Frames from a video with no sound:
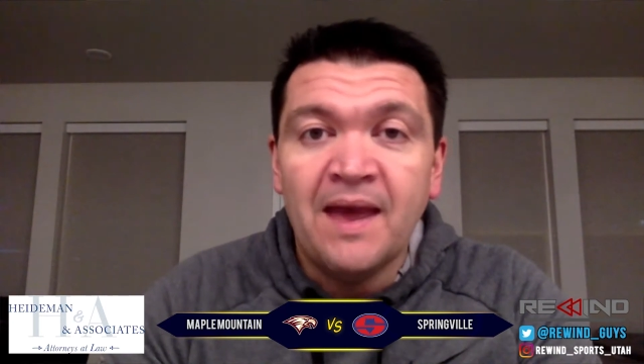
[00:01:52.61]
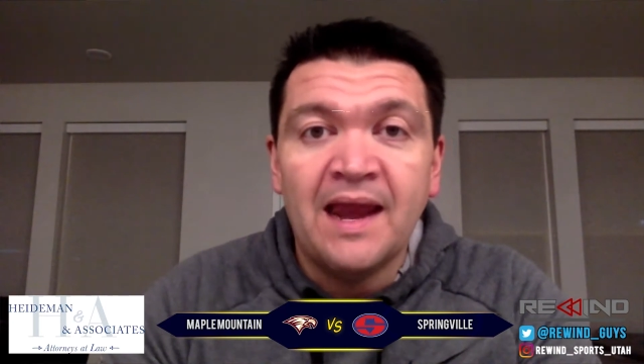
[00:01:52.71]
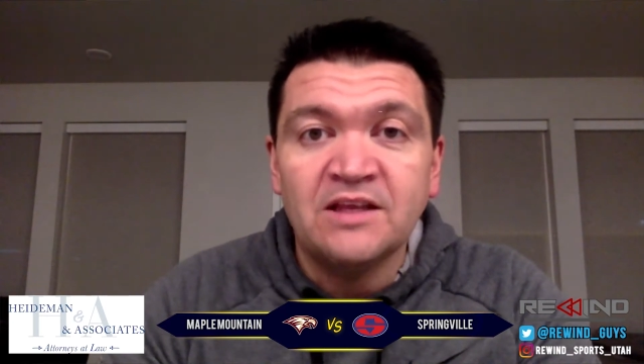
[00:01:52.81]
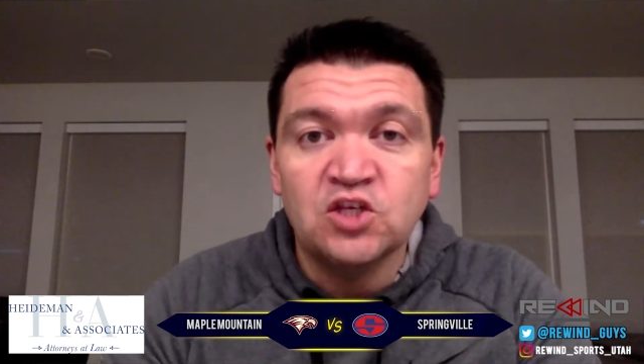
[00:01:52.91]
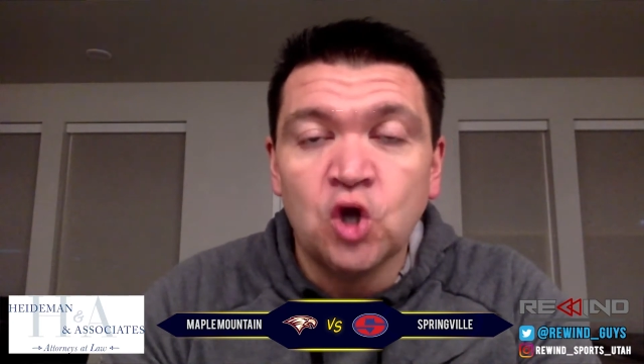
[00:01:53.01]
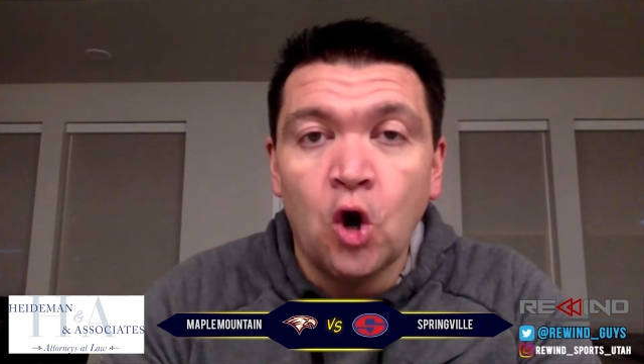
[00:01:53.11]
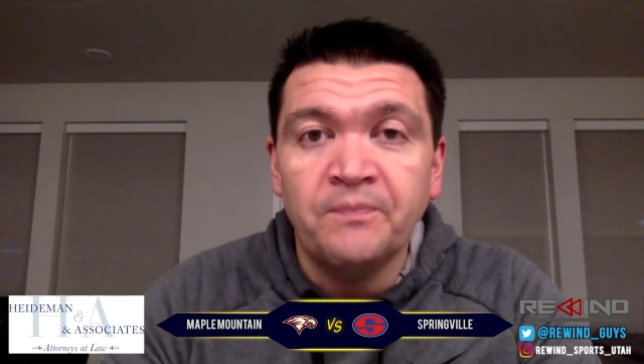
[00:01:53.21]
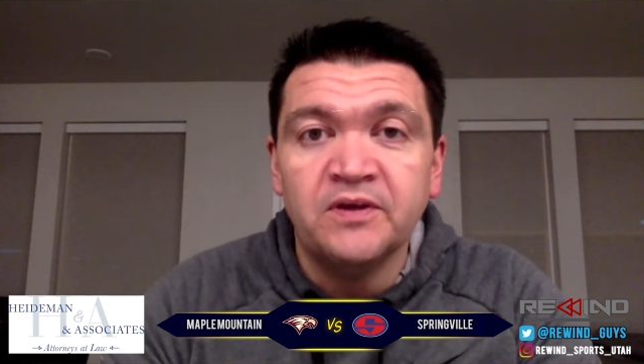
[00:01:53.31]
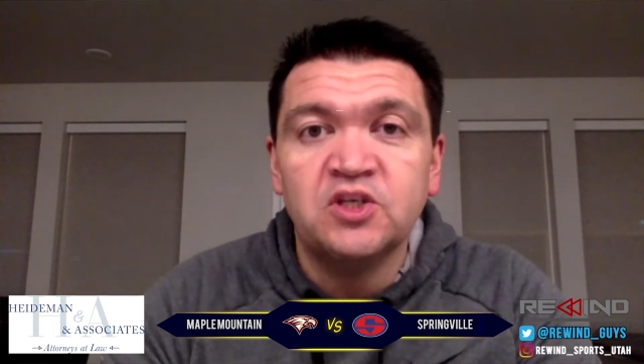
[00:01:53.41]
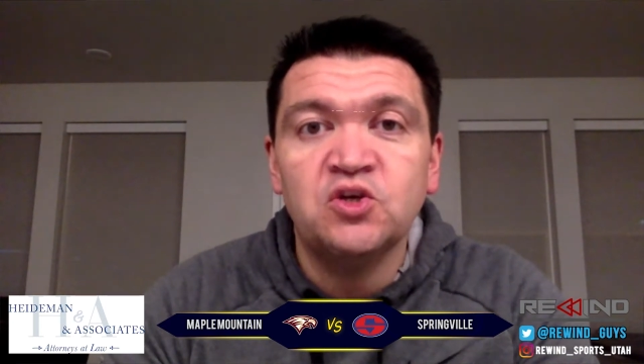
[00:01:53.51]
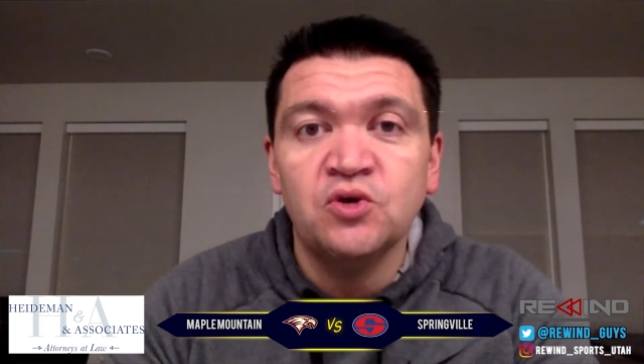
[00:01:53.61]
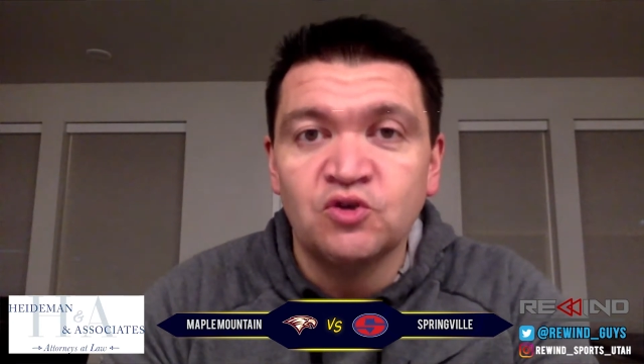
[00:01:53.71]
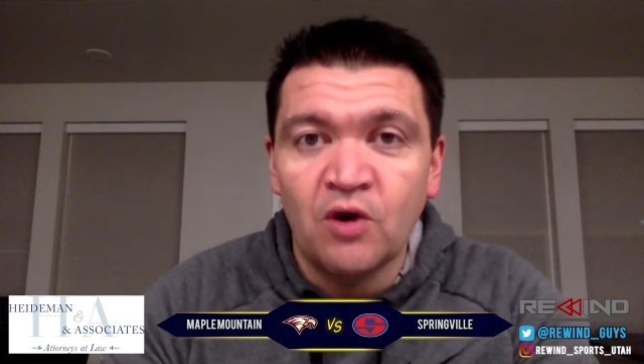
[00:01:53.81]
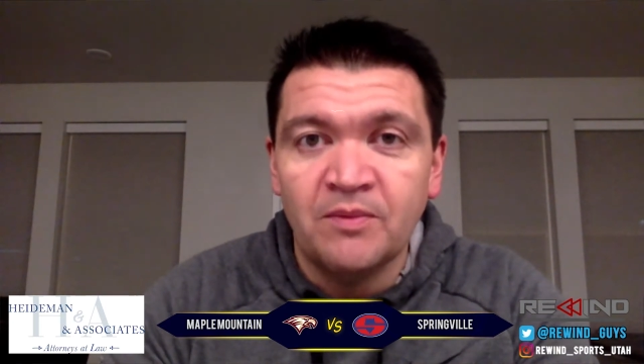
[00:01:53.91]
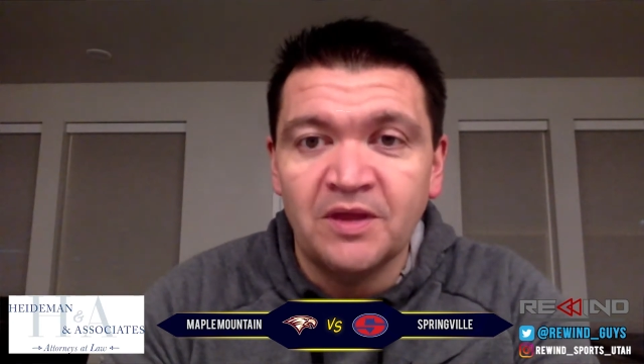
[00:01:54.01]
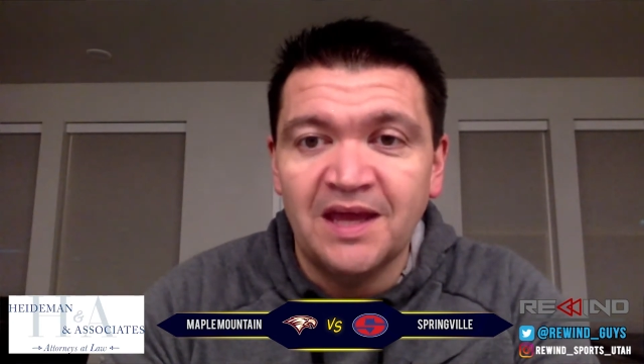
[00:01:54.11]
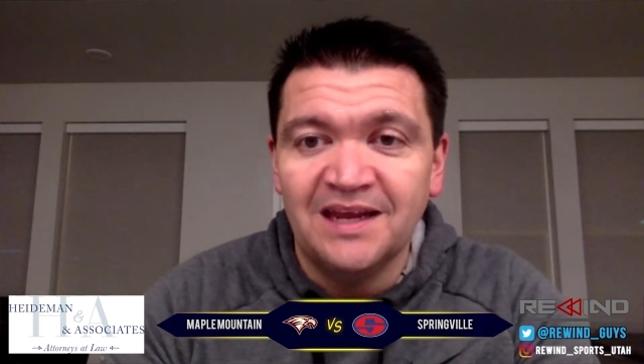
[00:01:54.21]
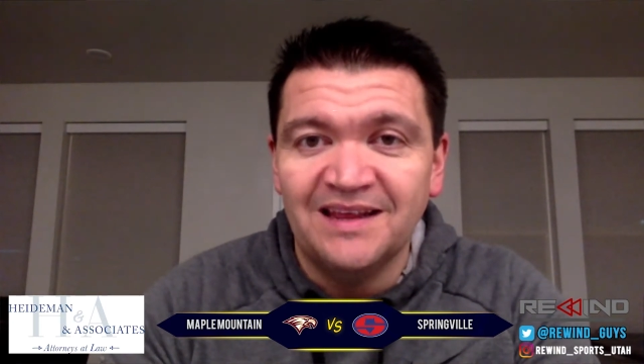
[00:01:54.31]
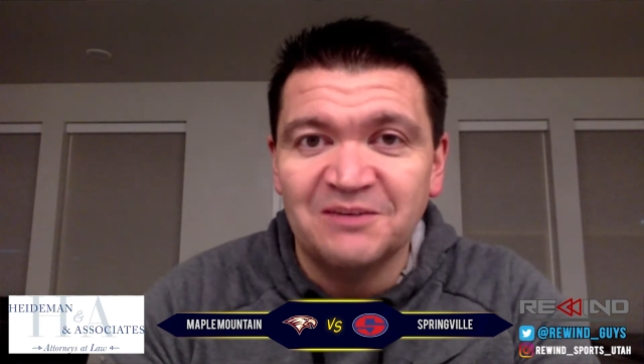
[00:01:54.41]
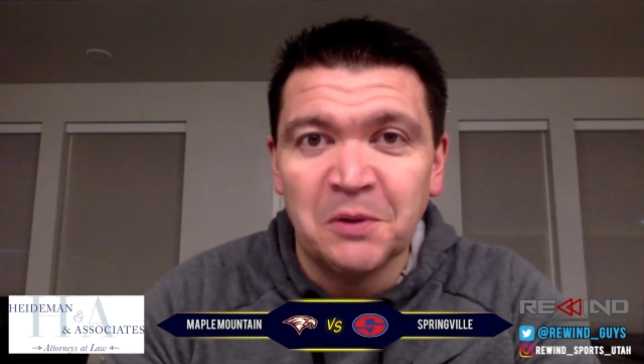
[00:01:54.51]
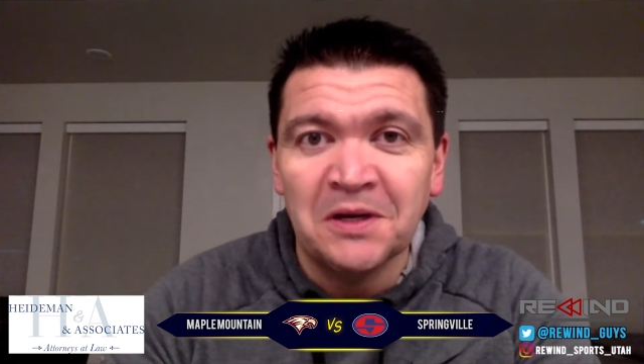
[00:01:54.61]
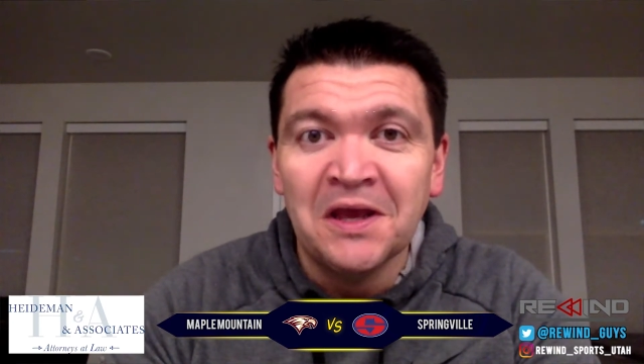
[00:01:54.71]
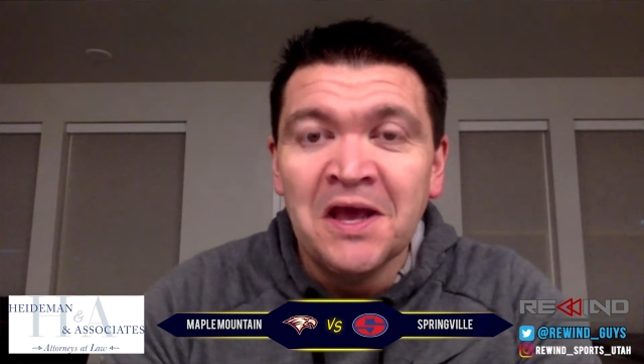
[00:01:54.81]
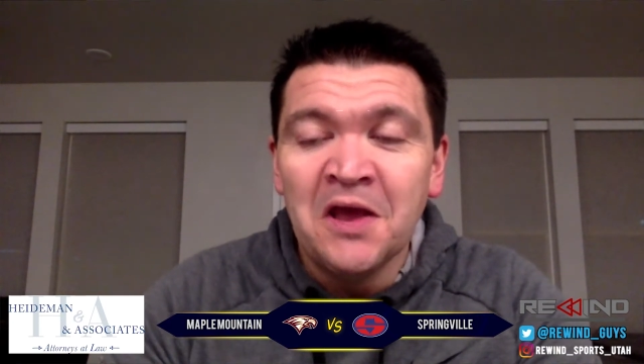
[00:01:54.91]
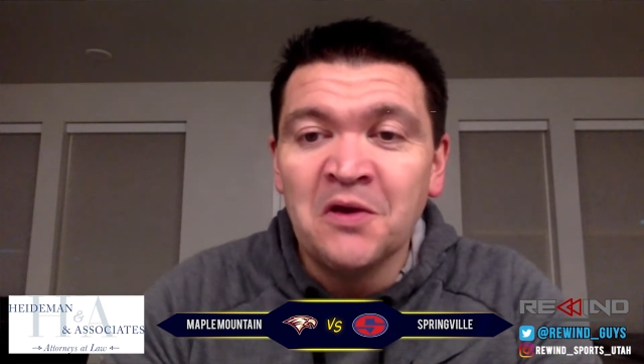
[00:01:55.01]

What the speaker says: Man, I just hope that students are able to get into this one